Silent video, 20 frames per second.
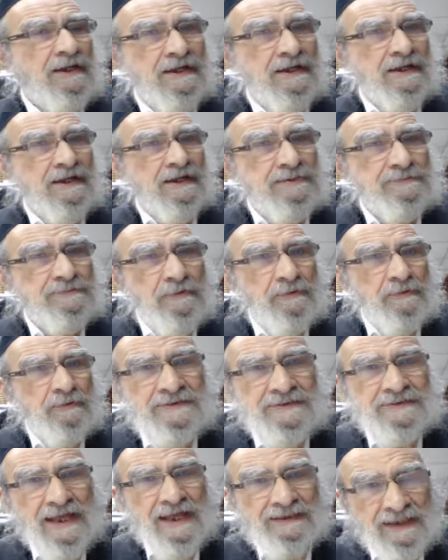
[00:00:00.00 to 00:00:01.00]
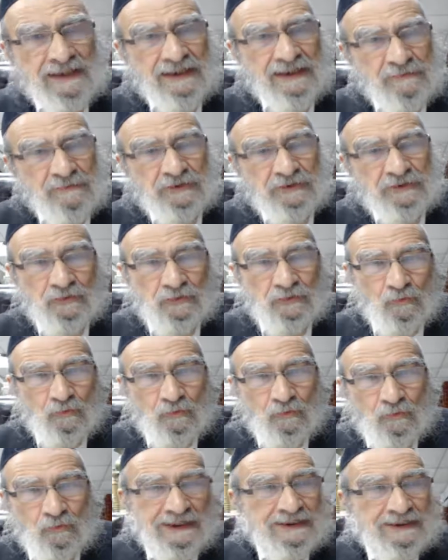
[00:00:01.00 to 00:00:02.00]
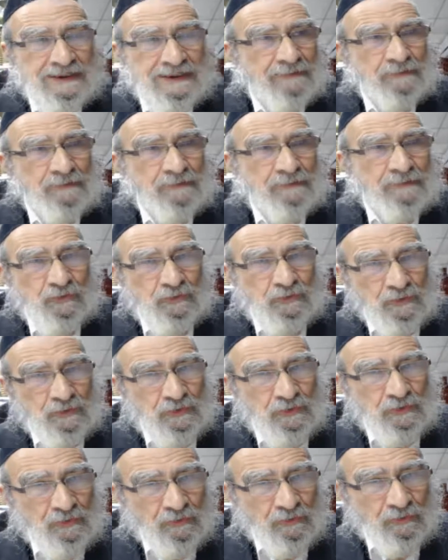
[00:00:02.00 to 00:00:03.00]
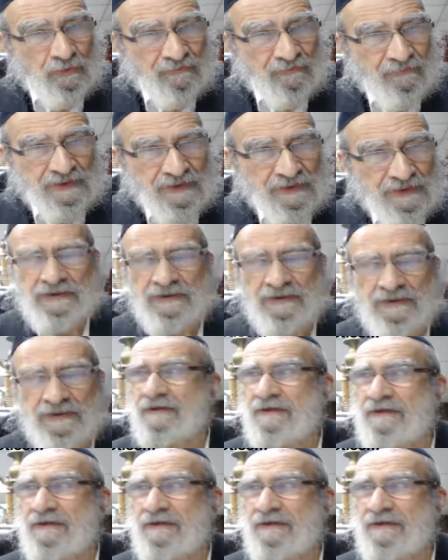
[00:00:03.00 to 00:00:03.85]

His spirit is not limited to what he is able to do physically.